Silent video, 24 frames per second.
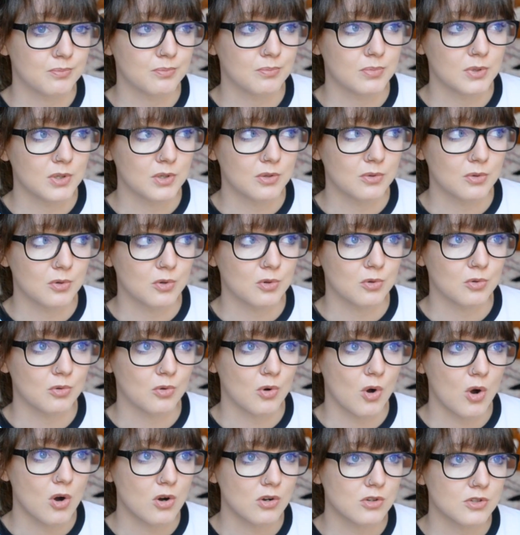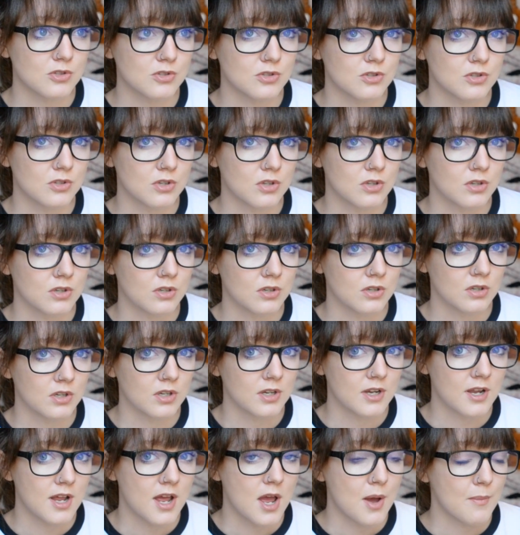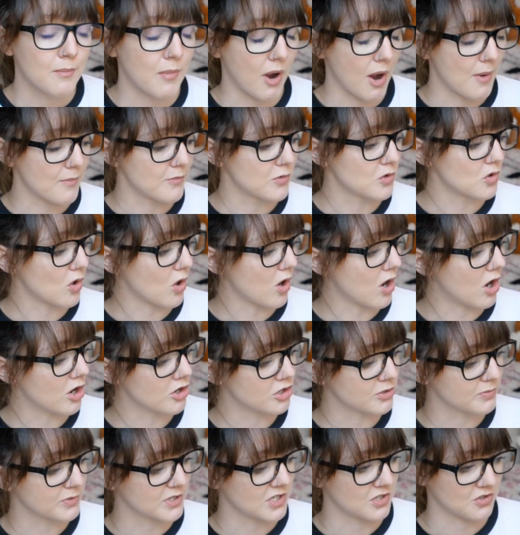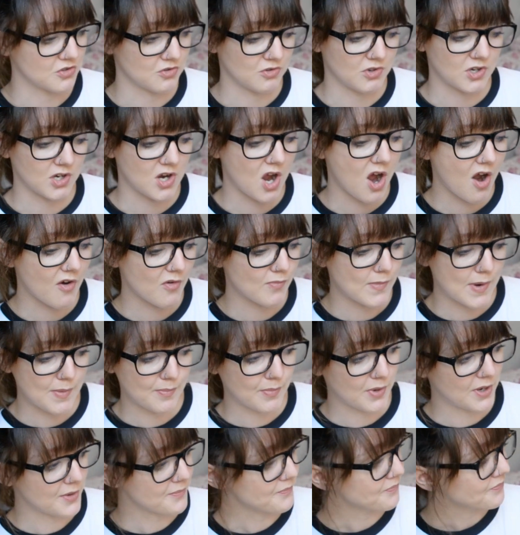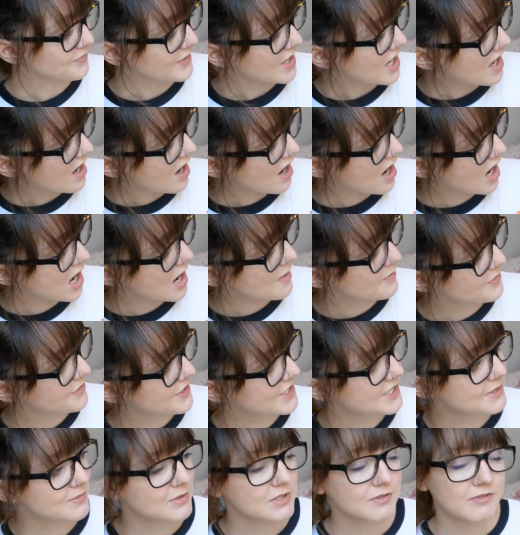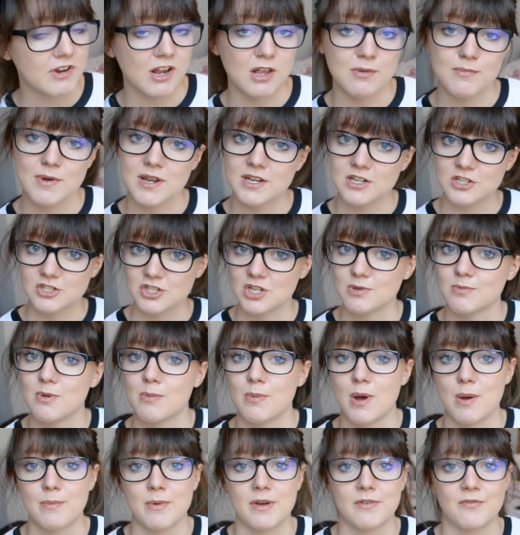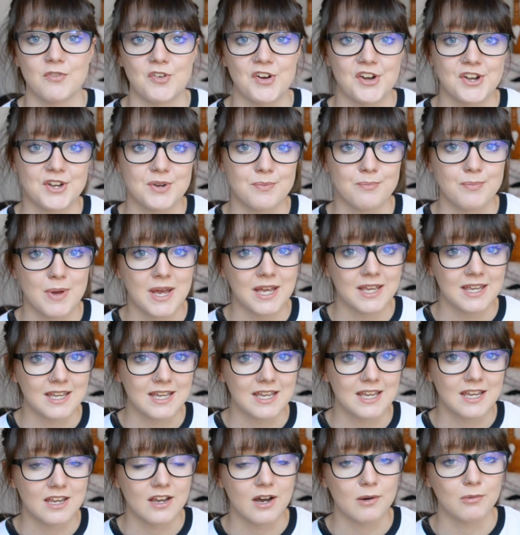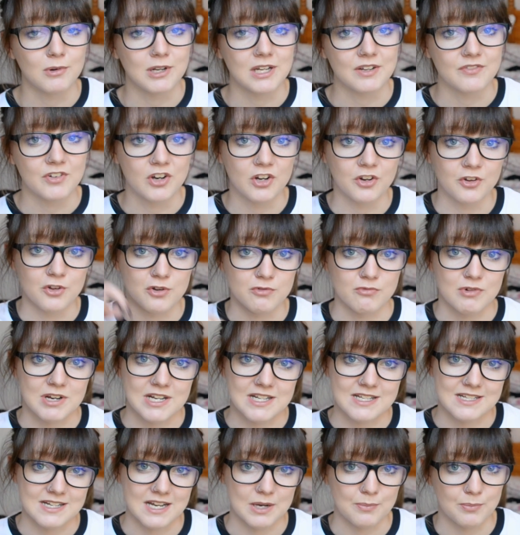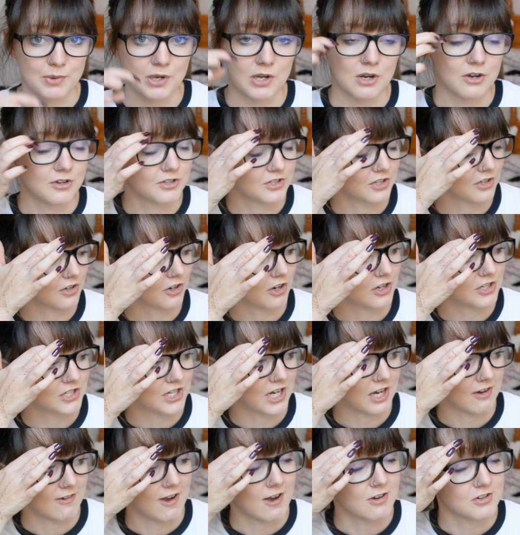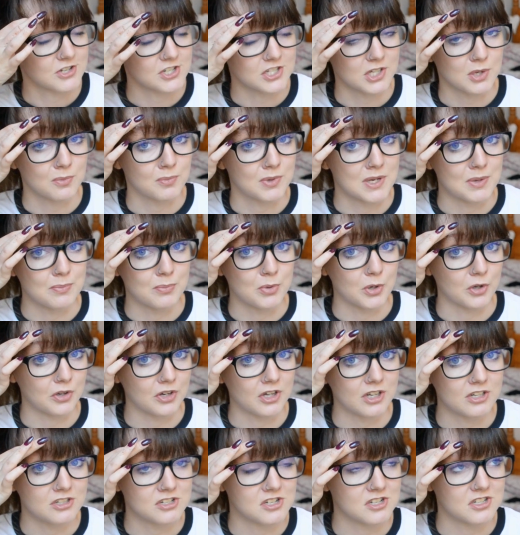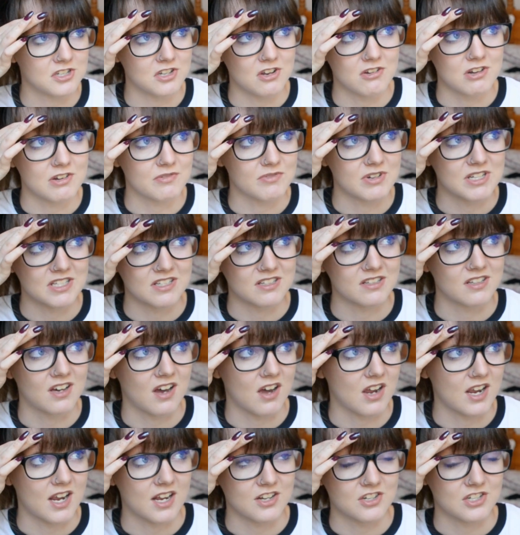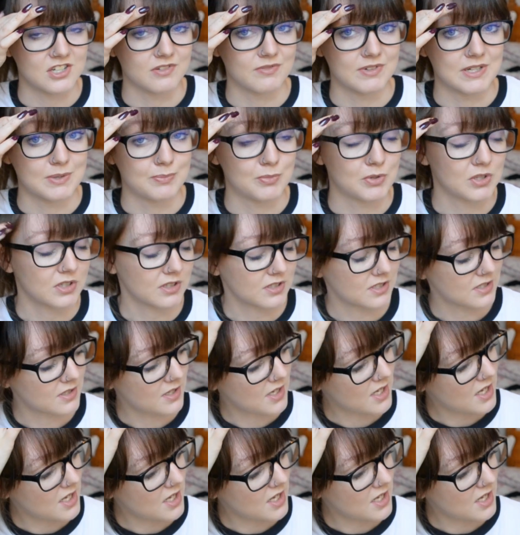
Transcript: Blue Cross. I'm not 100% sure, I can't remember. This was recommended to me by my friend Becky. I will leave her Goodreads link below so you can go and check her out. She's a complete book nerd. She's the only reason that I actually read books.